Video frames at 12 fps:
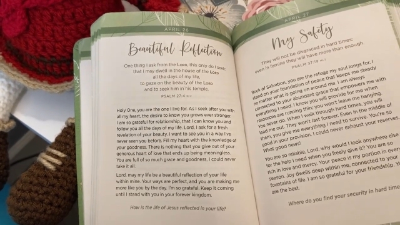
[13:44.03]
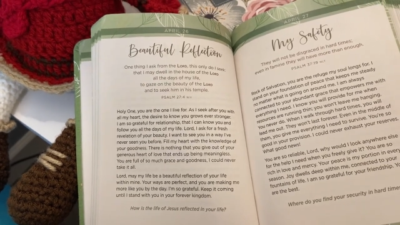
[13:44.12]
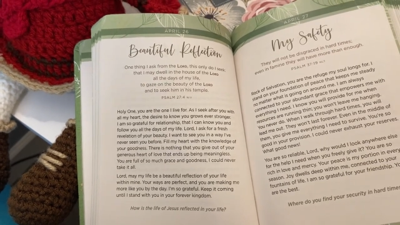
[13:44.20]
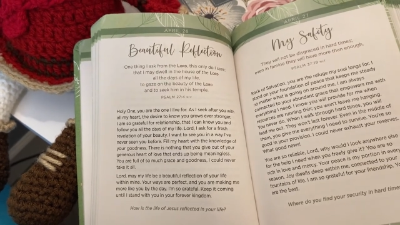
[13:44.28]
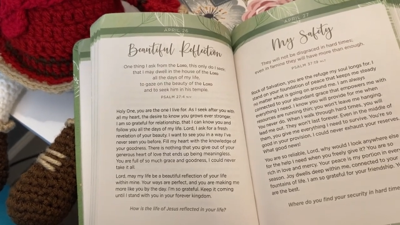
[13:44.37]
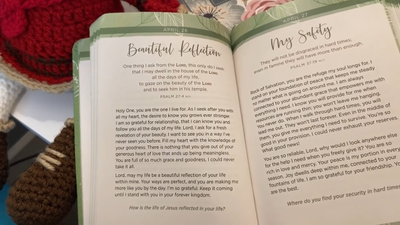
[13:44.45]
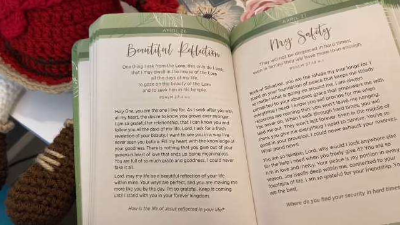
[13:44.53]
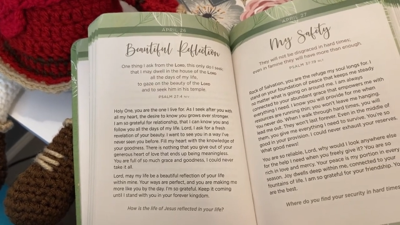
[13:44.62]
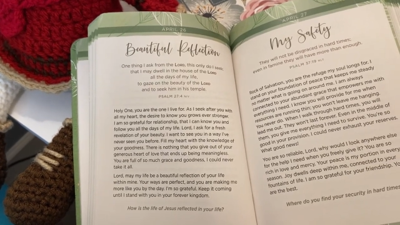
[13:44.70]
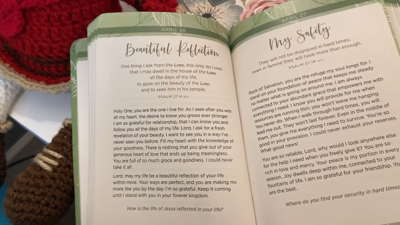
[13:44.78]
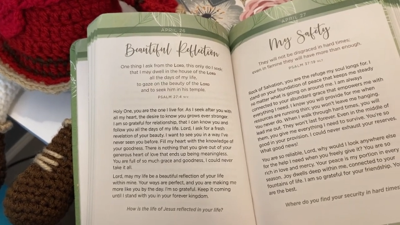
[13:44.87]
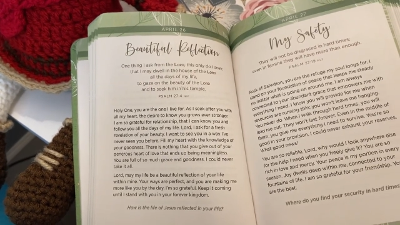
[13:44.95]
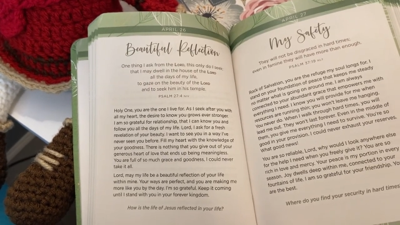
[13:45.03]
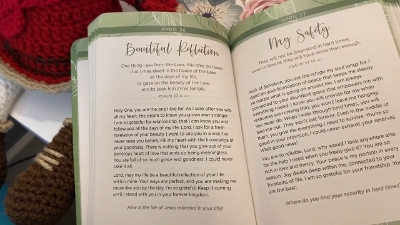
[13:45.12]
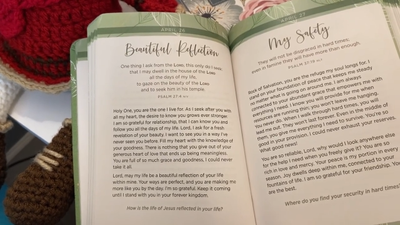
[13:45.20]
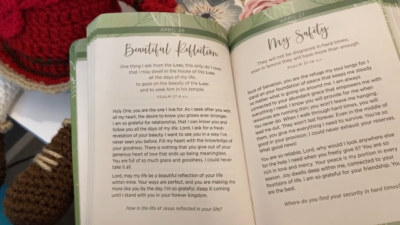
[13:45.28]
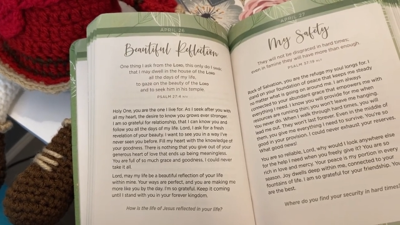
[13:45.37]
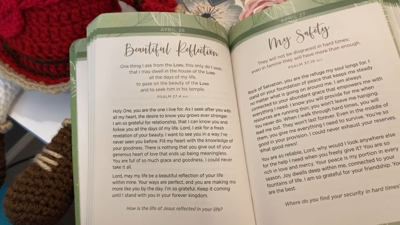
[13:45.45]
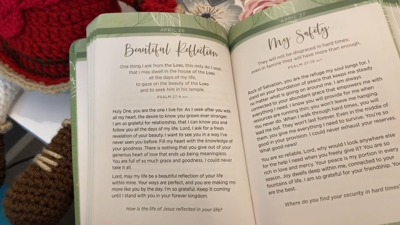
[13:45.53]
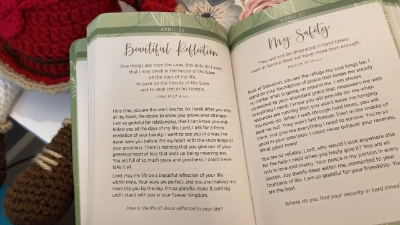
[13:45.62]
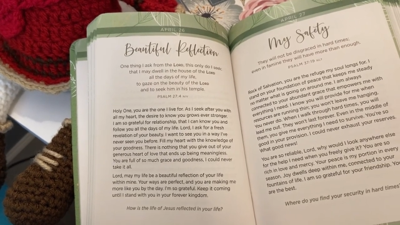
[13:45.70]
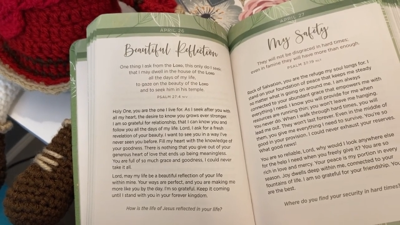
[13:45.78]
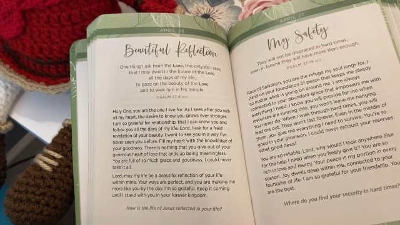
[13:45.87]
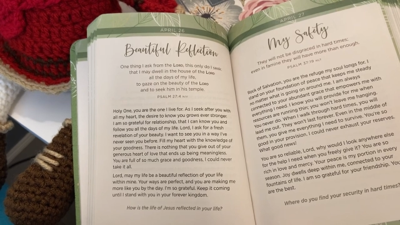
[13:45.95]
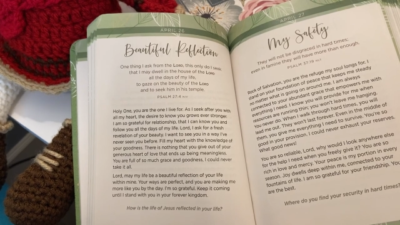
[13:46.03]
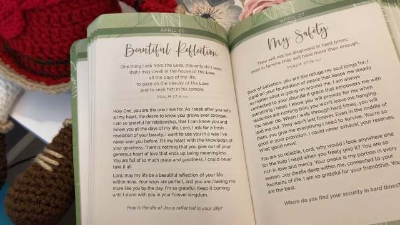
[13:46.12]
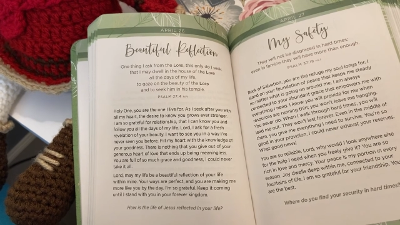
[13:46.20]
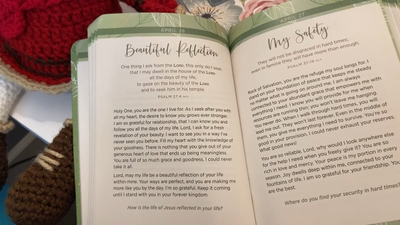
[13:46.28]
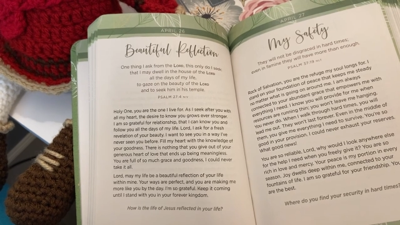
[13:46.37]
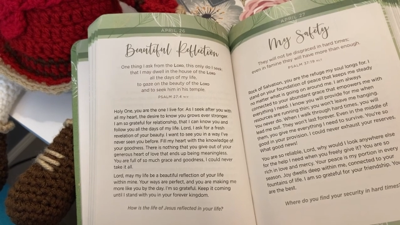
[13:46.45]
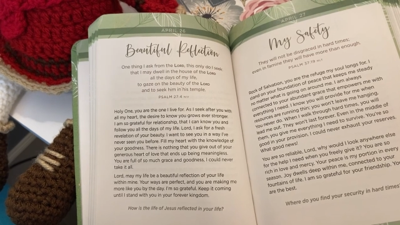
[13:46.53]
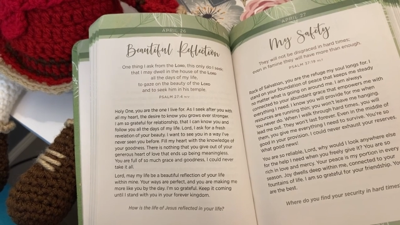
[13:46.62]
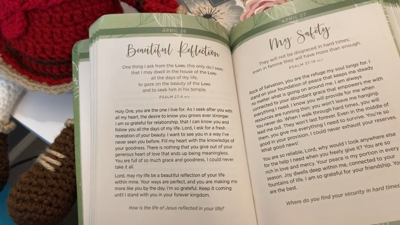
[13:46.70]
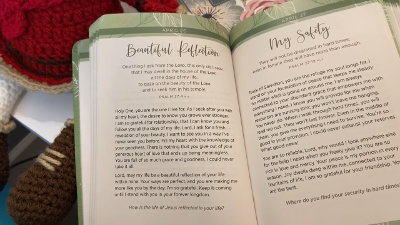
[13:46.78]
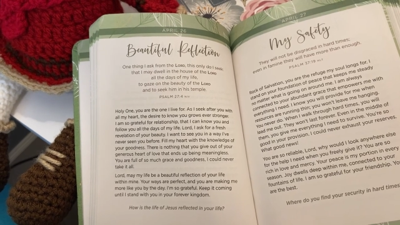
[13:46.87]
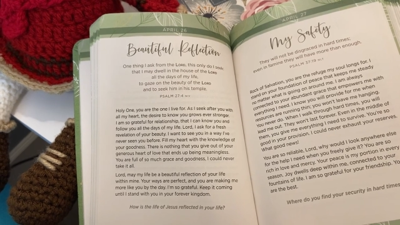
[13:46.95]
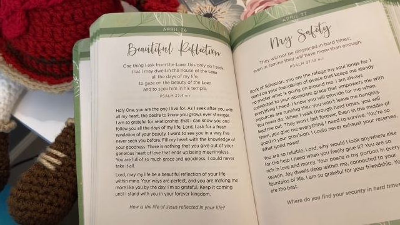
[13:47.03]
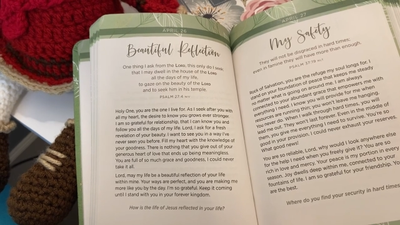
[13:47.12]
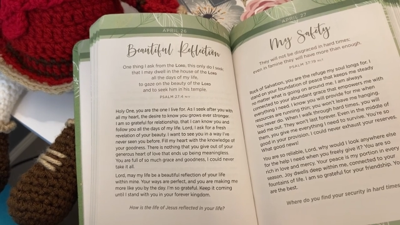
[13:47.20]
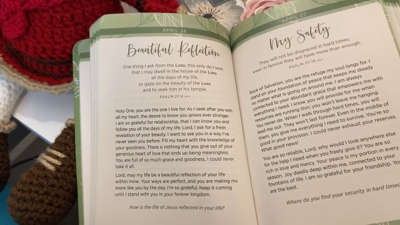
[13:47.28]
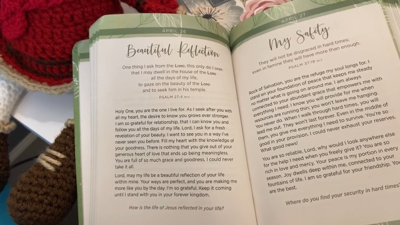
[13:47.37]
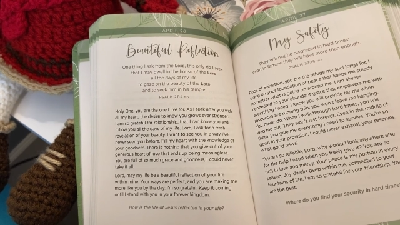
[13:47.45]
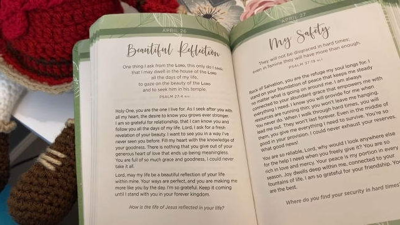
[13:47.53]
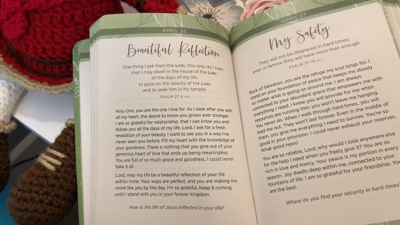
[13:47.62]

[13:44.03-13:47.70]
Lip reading: (no speaker visible)